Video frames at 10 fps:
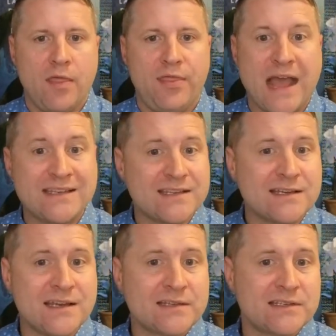That
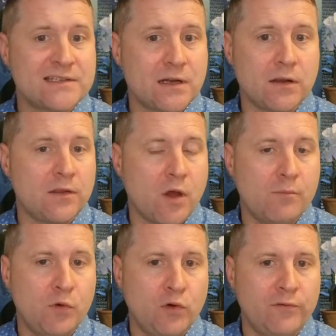doesn't necessarily, though,
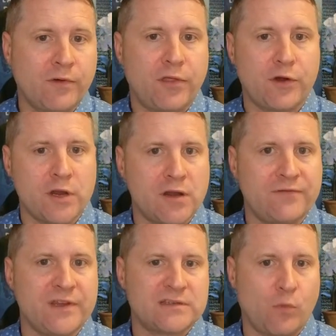move 30-year
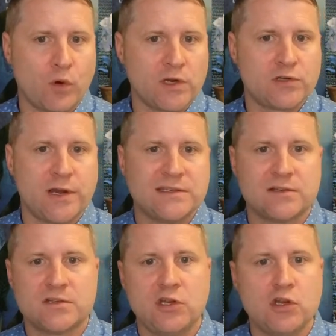fixed mortgage rates.
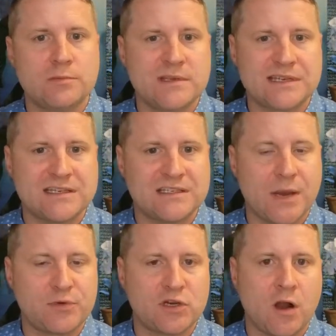There's a huge
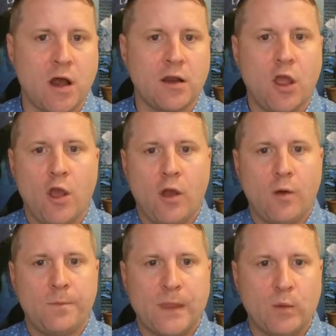misconception on
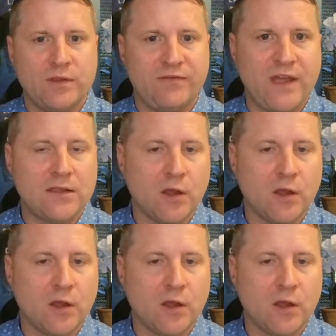when the Fed